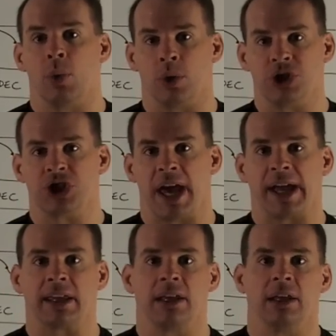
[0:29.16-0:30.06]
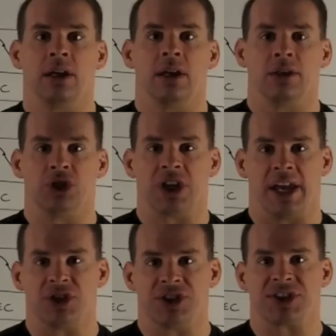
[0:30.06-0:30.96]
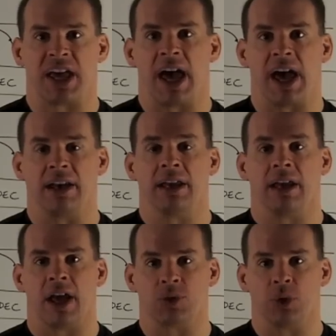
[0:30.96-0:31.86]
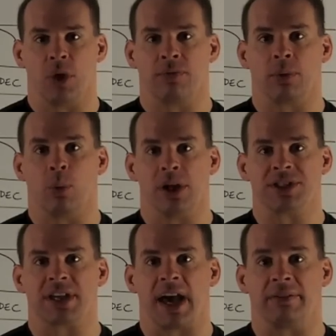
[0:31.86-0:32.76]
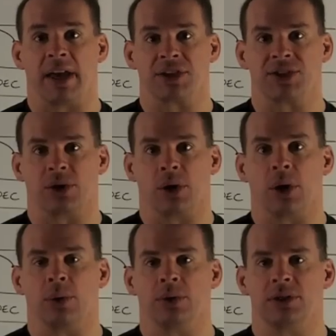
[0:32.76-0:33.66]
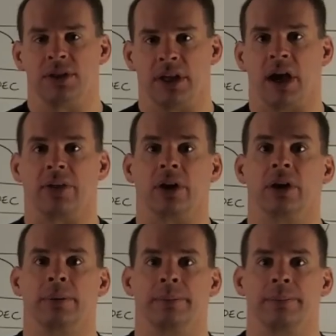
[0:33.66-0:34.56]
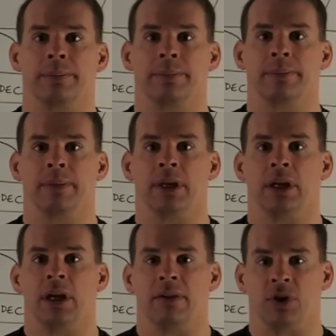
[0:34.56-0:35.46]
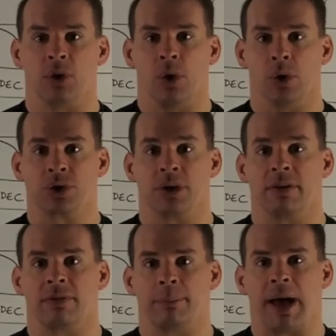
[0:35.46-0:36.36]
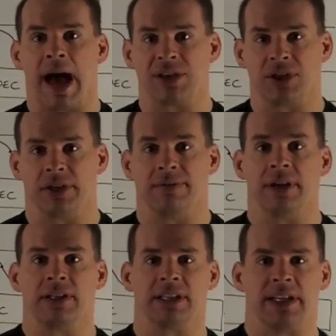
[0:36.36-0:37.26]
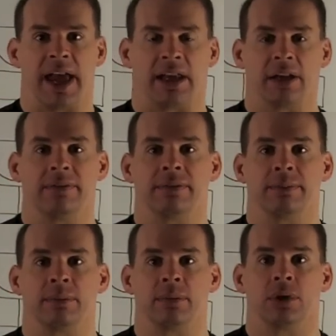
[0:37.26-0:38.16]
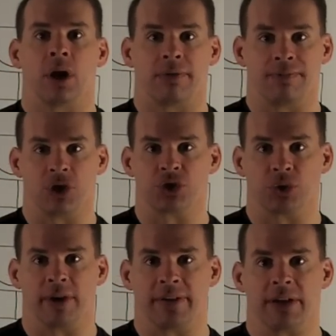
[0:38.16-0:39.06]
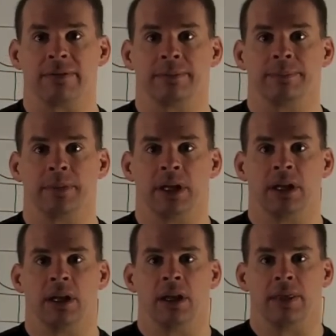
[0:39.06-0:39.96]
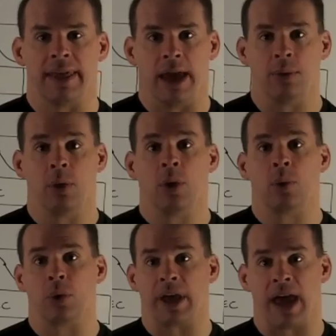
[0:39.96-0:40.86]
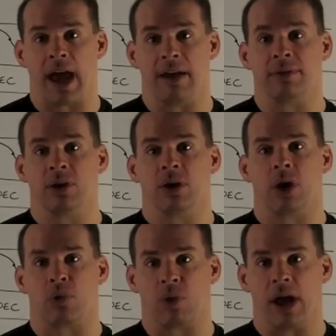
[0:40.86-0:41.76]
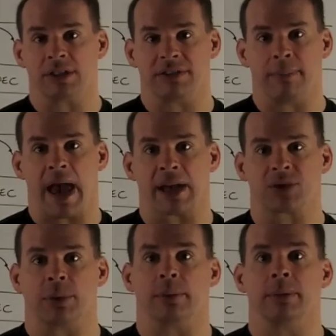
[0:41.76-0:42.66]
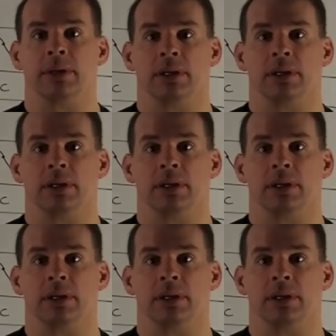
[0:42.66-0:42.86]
We're gonna check the change in sign as we go from one side of x0 to the other. If it goes from positive to negative, our first derivative, then we're going to have a relative maximum.